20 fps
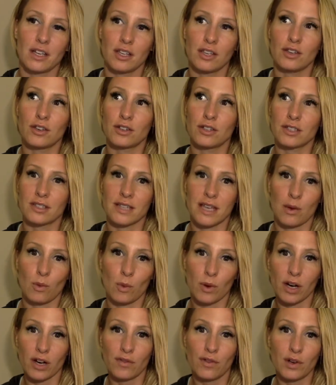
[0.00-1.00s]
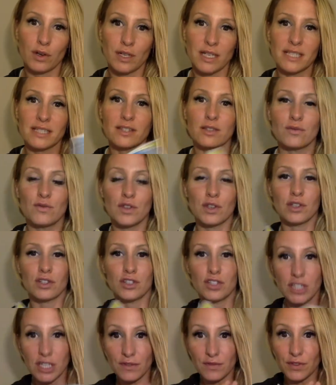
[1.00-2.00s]
You're just like work focused. So if you can
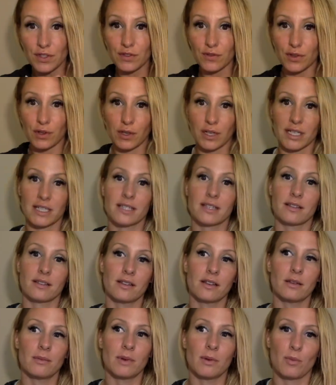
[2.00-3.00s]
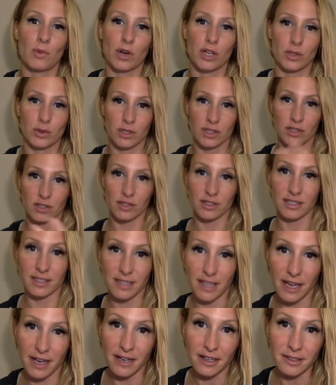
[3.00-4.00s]
shift your focus a little bit more towards your
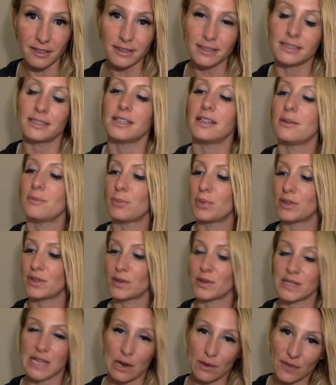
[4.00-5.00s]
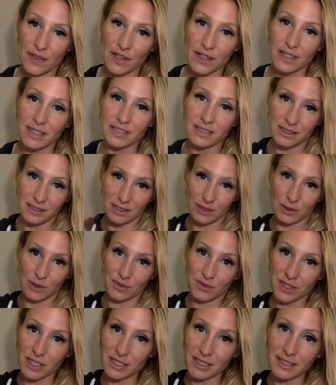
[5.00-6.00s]
desires, put those out there into the
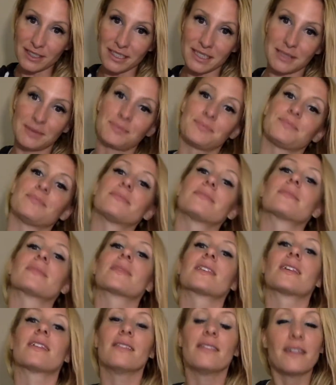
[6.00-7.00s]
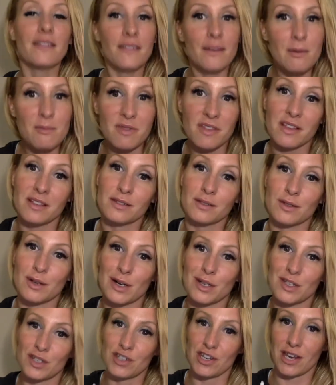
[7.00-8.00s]
universe, then maybe things
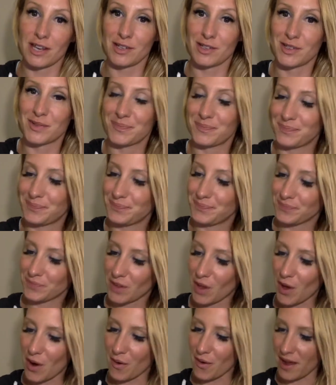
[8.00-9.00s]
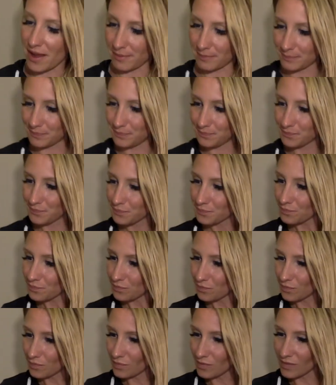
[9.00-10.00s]
start to change. All right.
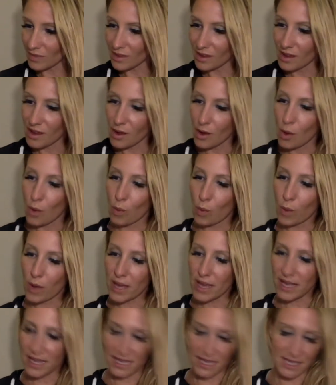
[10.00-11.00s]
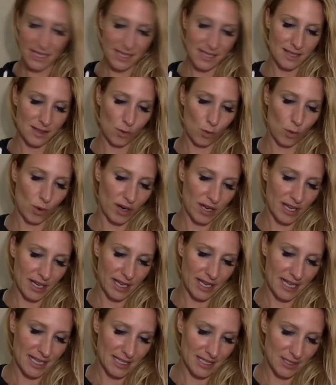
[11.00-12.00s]
What is working
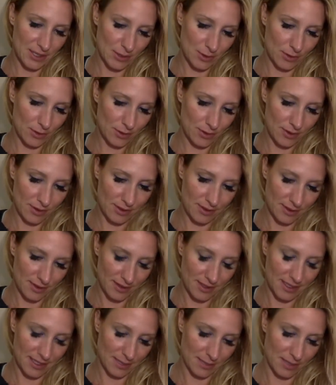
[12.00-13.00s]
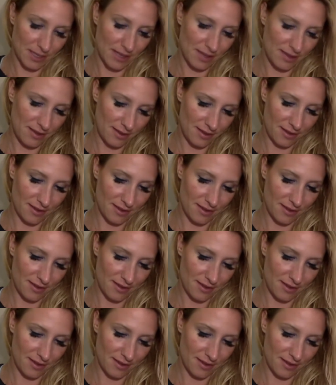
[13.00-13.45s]
against you this month?